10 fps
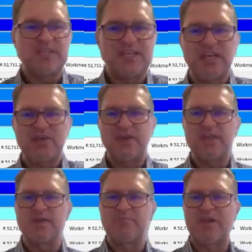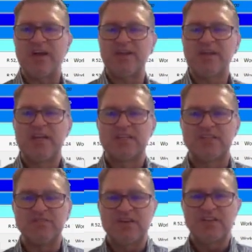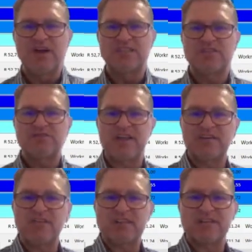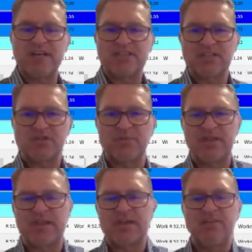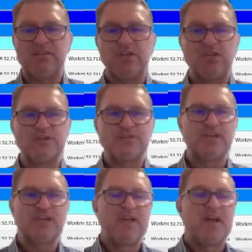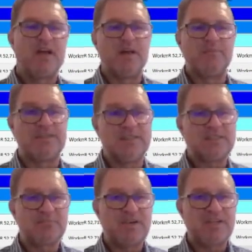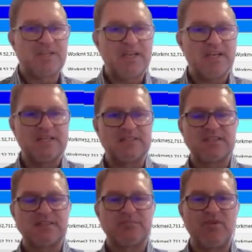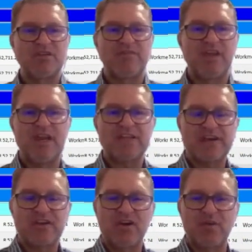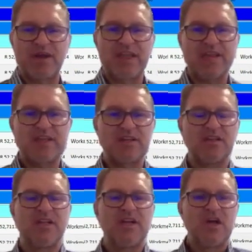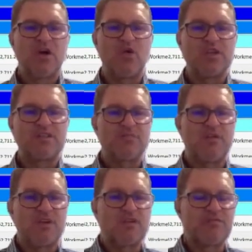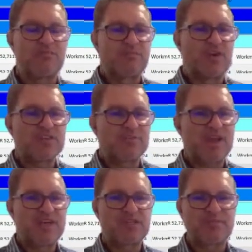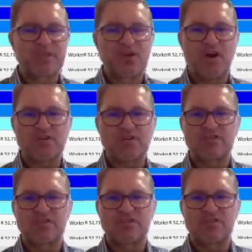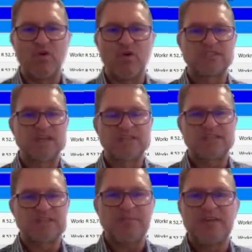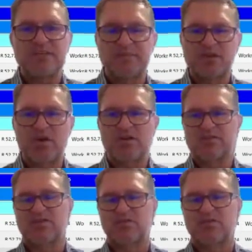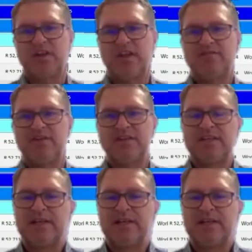here, we can apply different kinds of categorizations. We can even use discipline here. Is this part of electrical or mechanical, or is it part of project management costs or site establishment costs, whatever.